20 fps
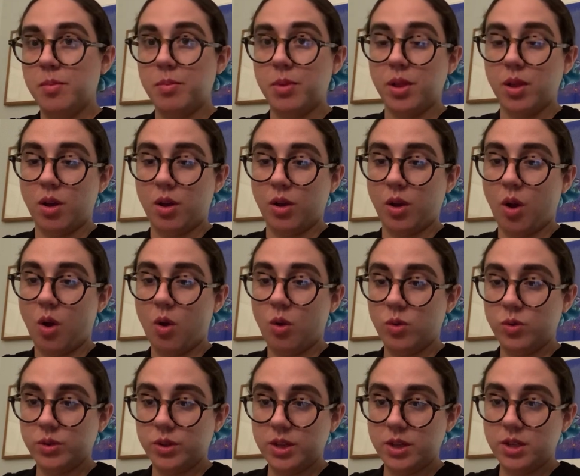belong
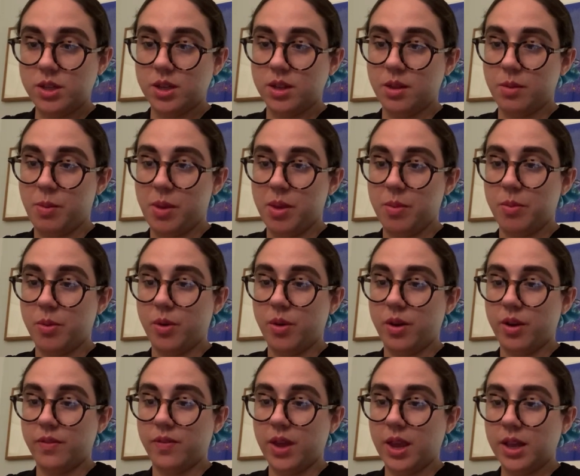only to the people
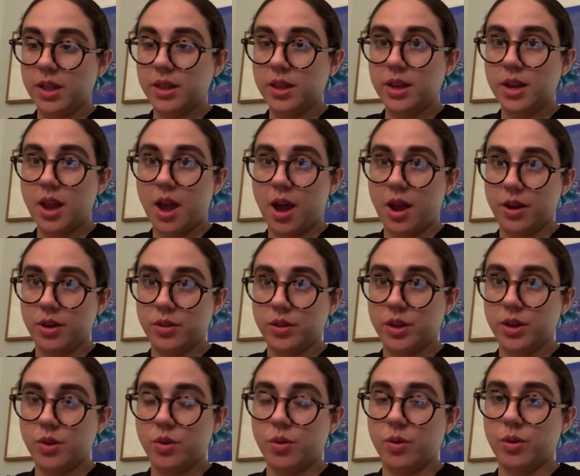of England,
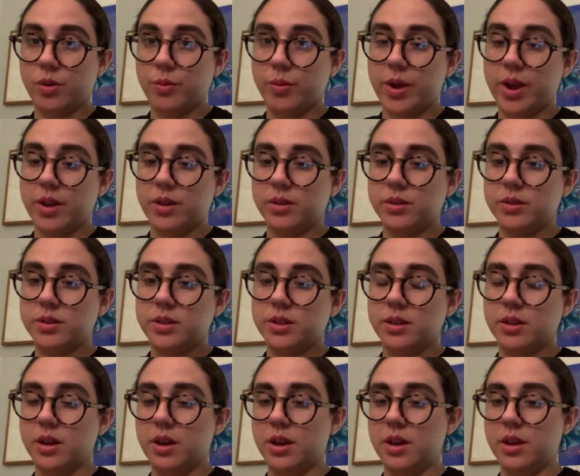Ireland, or Wales.
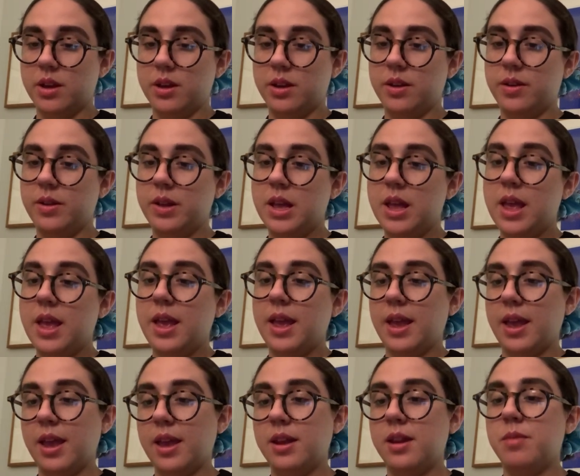
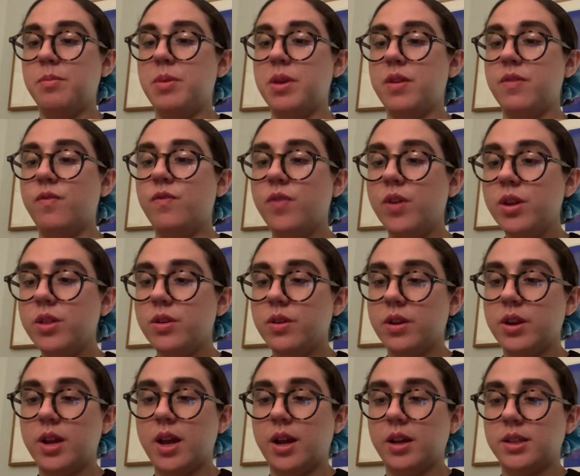And it be further
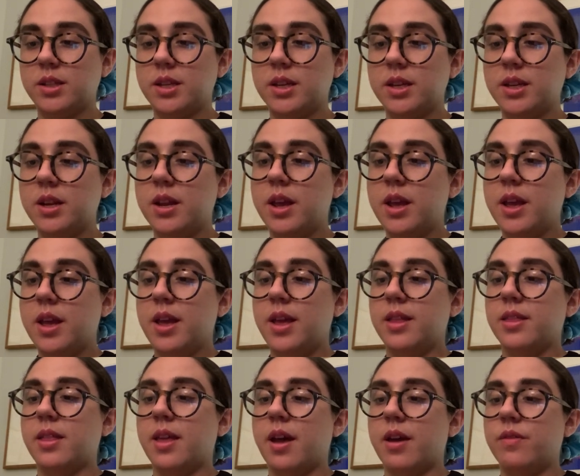enacted
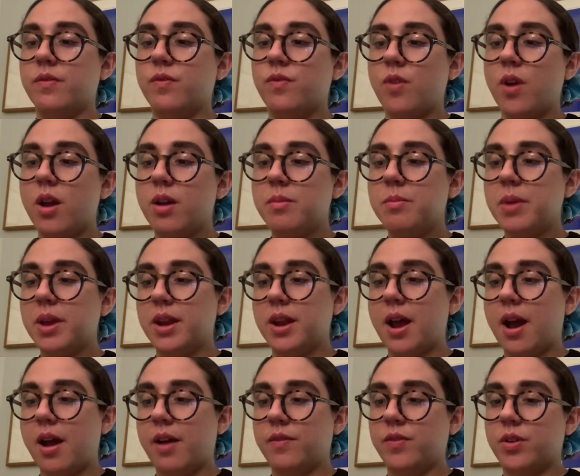that from and
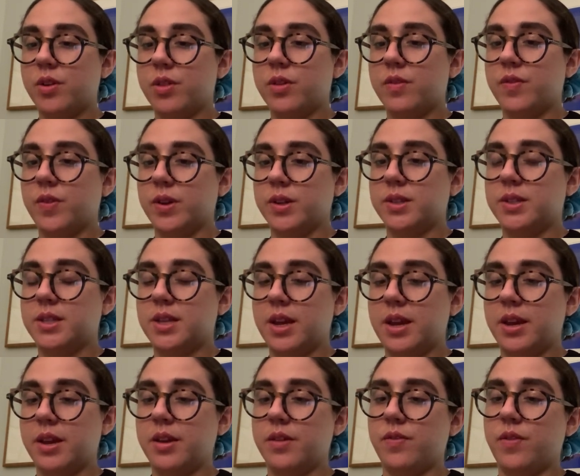after the first
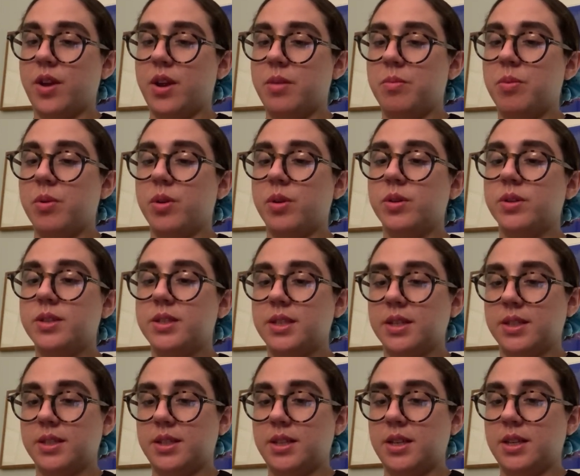day of April
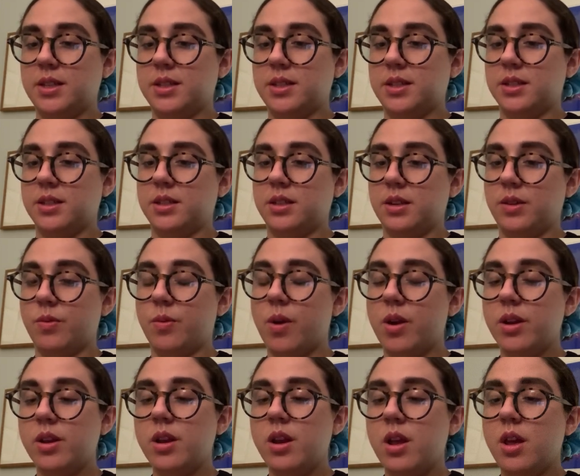
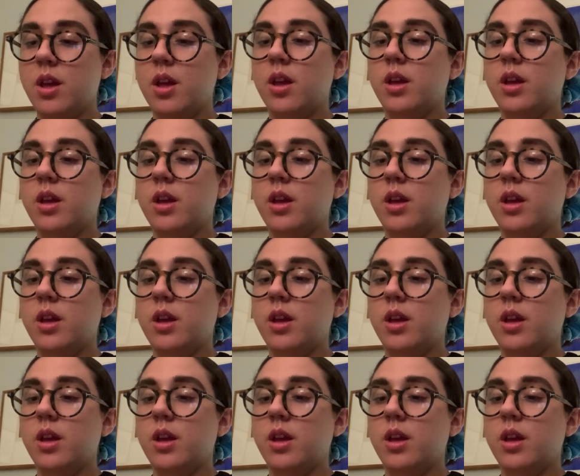1661,